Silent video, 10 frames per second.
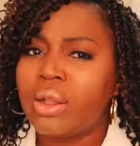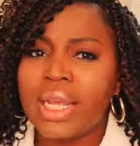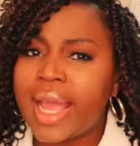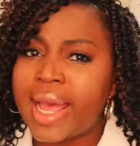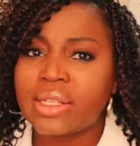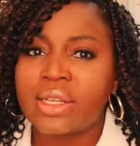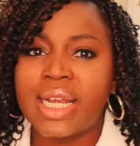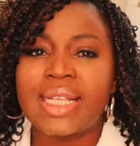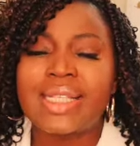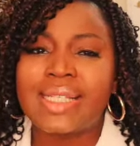Colon cancer
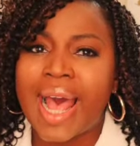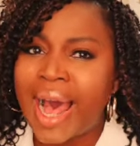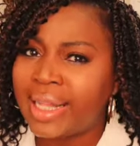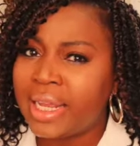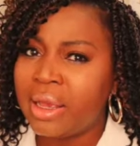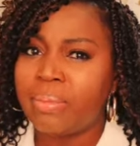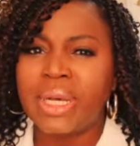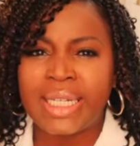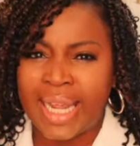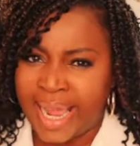is silent
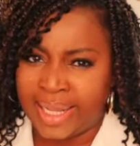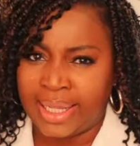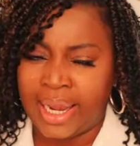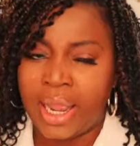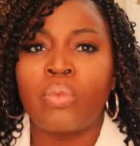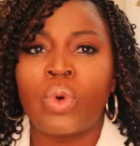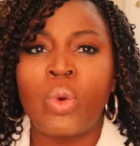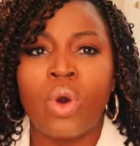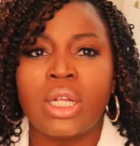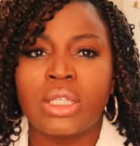but deadly.
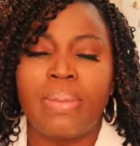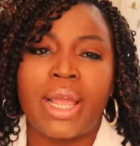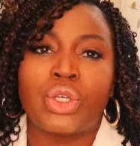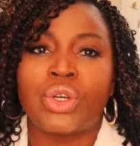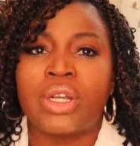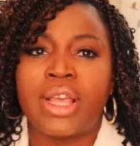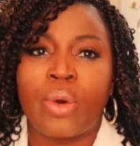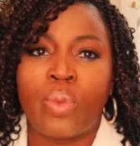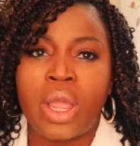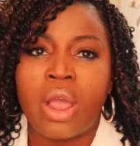We want to make sure
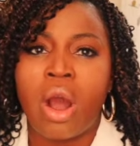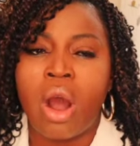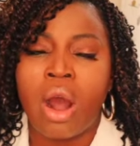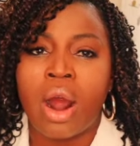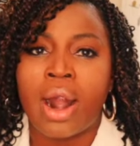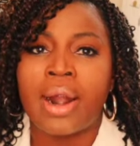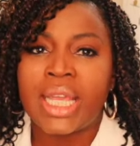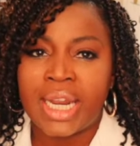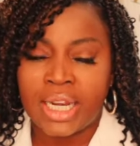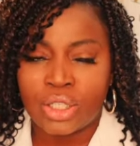that we are
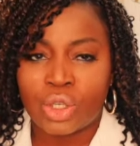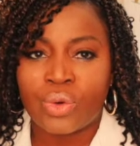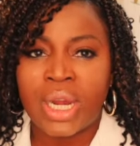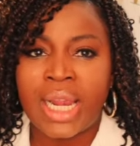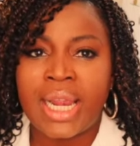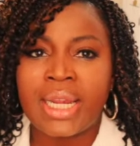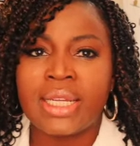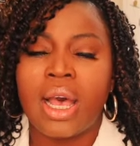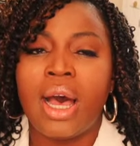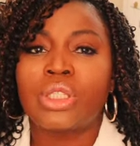getting
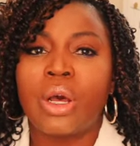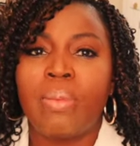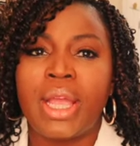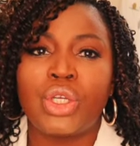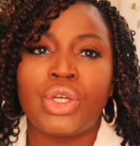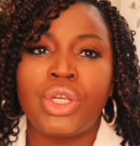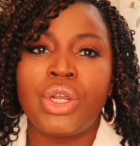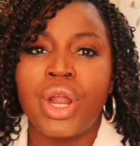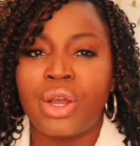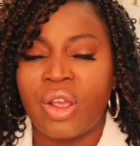screened. So make sure
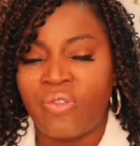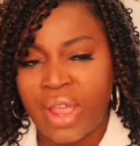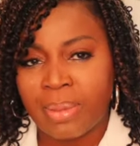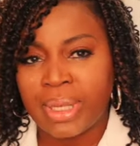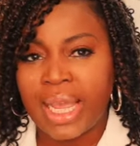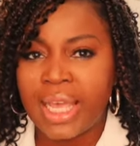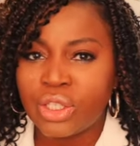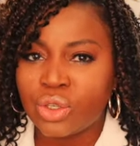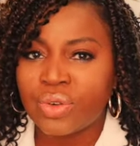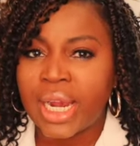you know your family
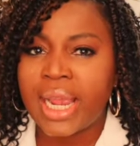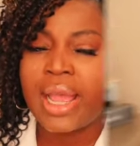history.